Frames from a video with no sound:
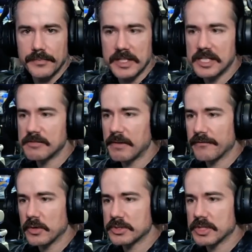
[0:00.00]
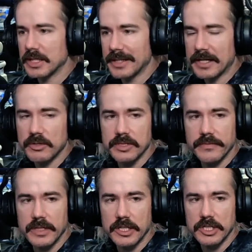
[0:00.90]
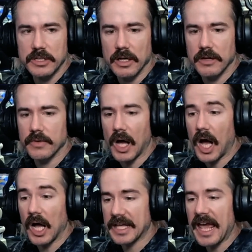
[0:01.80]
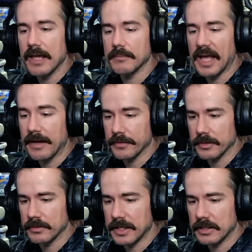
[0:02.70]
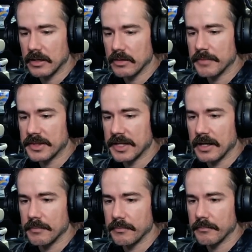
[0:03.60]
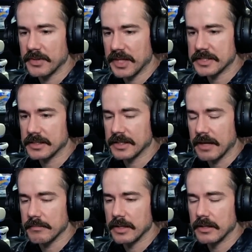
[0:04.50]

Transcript: this is my first collector's edition of a game ever, let alone a Bethesda game.